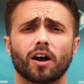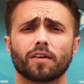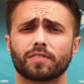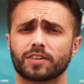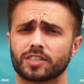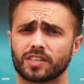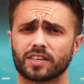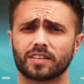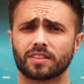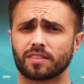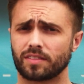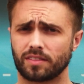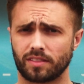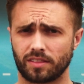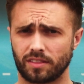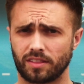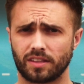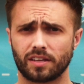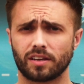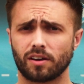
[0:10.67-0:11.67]
obviously
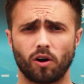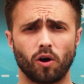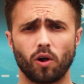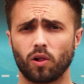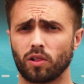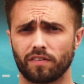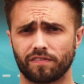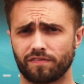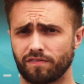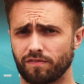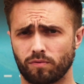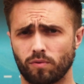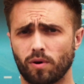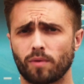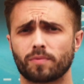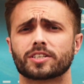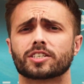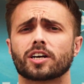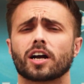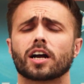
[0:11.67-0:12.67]
all of
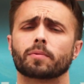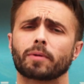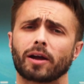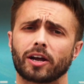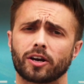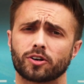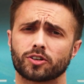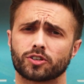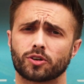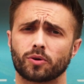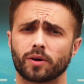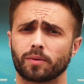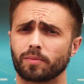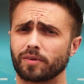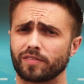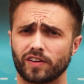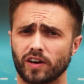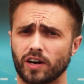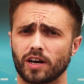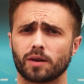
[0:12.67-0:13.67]
what we talk about here is going to
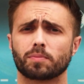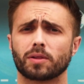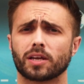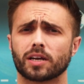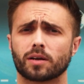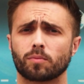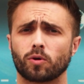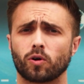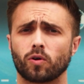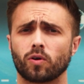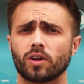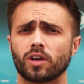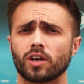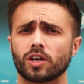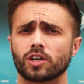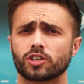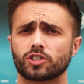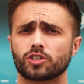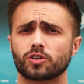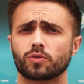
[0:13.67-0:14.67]
be very applicable
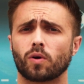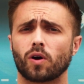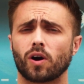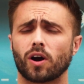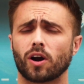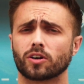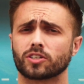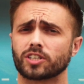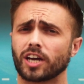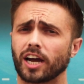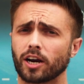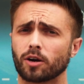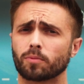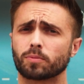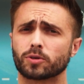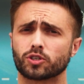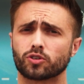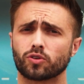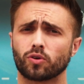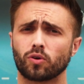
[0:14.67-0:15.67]
to our Tire
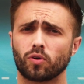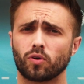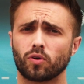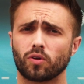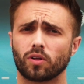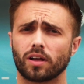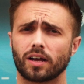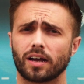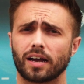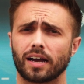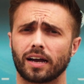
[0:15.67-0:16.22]
Patrol